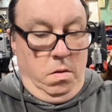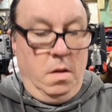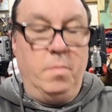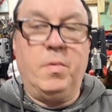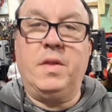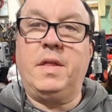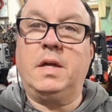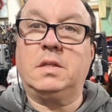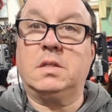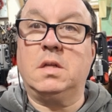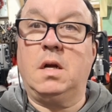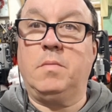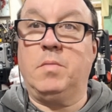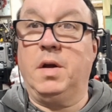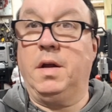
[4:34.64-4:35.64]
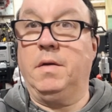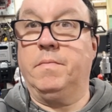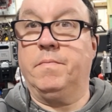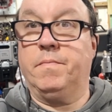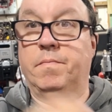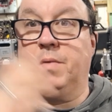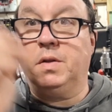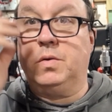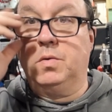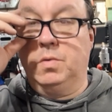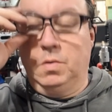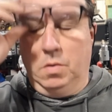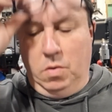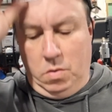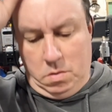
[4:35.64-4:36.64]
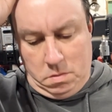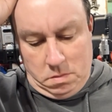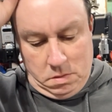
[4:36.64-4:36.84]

But that's not my total goal.